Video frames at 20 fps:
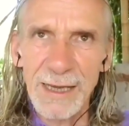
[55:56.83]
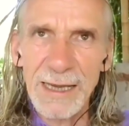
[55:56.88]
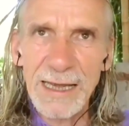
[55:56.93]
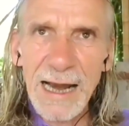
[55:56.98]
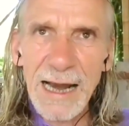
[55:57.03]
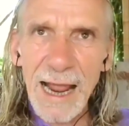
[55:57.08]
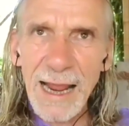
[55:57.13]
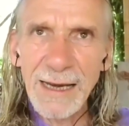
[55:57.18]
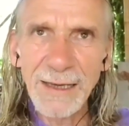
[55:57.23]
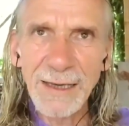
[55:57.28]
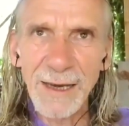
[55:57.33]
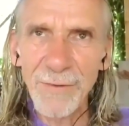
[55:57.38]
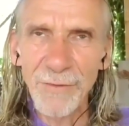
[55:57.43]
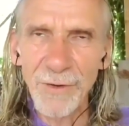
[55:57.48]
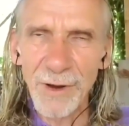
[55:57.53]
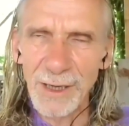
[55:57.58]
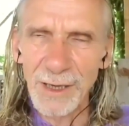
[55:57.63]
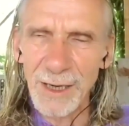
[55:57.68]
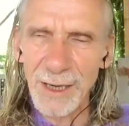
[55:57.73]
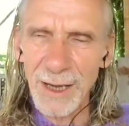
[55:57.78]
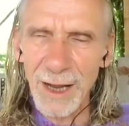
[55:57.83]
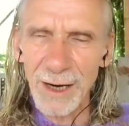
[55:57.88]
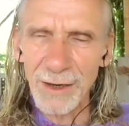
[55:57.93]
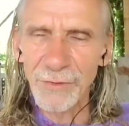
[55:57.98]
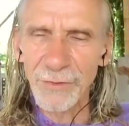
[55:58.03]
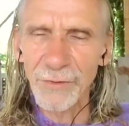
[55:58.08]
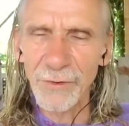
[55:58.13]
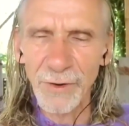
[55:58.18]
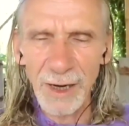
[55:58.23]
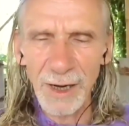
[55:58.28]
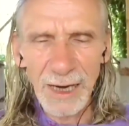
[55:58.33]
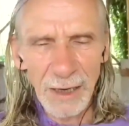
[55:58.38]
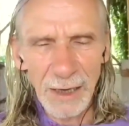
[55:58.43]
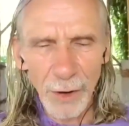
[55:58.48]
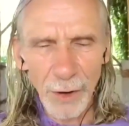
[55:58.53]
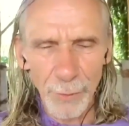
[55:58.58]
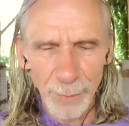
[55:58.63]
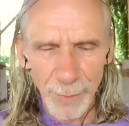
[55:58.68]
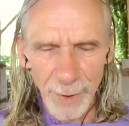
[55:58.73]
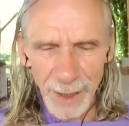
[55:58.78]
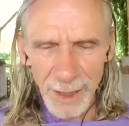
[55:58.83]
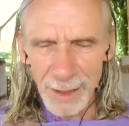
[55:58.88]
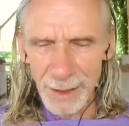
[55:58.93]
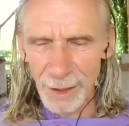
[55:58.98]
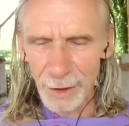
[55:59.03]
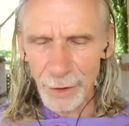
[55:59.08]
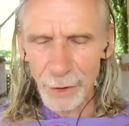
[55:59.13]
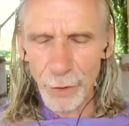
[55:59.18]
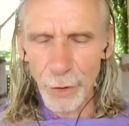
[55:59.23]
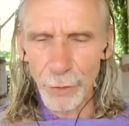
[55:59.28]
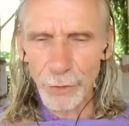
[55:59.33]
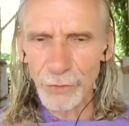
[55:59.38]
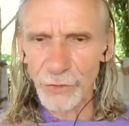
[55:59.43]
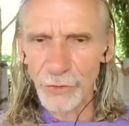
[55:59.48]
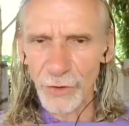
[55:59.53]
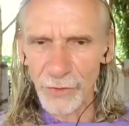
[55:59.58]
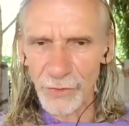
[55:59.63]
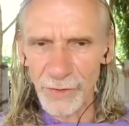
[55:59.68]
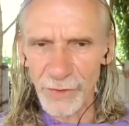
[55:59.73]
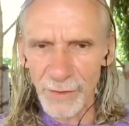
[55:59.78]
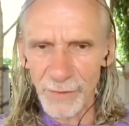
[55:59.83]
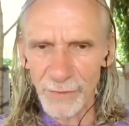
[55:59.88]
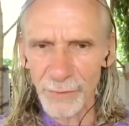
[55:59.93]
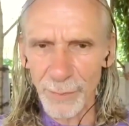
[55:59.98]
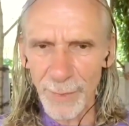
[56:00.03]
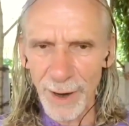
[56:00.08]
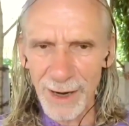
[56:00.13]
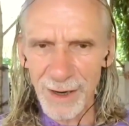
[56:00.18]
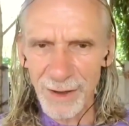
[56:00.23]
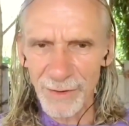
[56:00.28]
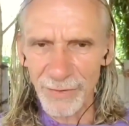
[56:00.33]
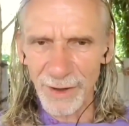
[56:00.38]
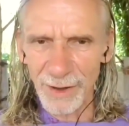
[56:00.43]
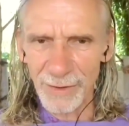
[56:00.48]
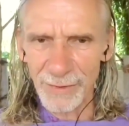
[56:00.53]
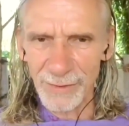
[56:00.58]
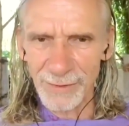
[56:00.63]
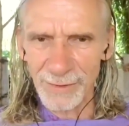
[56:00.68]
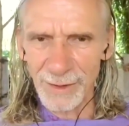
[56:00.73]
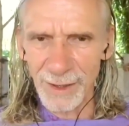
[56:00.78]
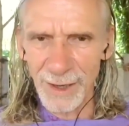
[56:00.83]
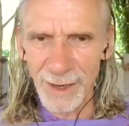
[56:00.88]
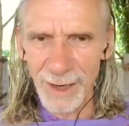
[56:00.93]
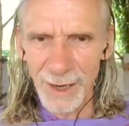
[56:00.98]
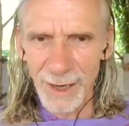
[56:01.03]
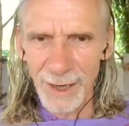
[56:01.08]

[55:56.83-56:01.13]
creativity and freedom in the consciousness manifest,